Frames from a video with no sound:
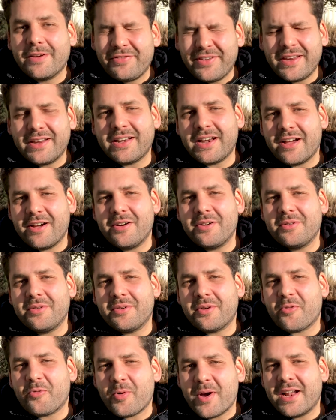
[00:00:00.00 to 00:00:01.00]
You think now,
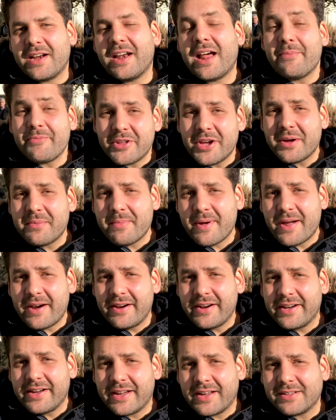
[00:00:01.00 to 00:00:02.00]
well, I'm not
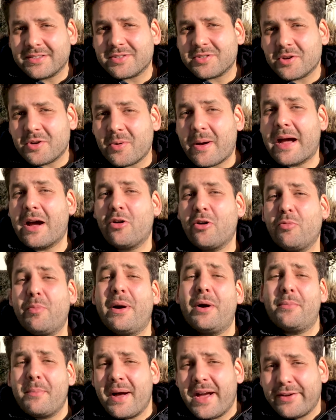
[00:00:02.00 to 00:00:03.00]
American, so how
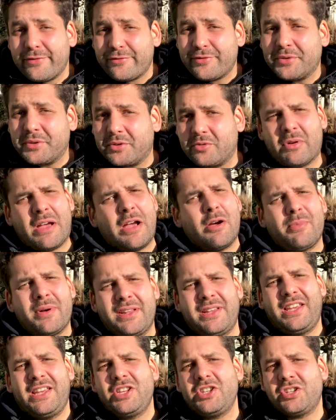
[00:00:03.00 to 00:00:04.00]
about my food? How about
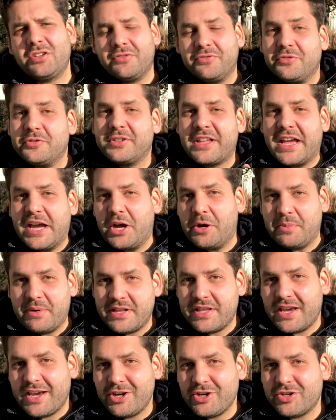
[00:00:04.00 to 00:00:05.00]
Indian food? How
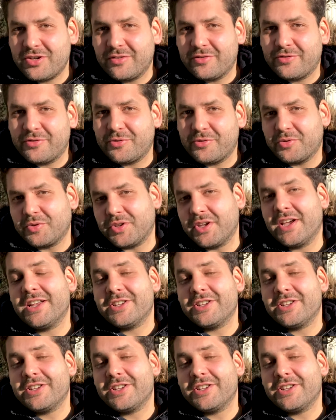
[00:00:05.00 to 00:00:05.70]
about Asian food?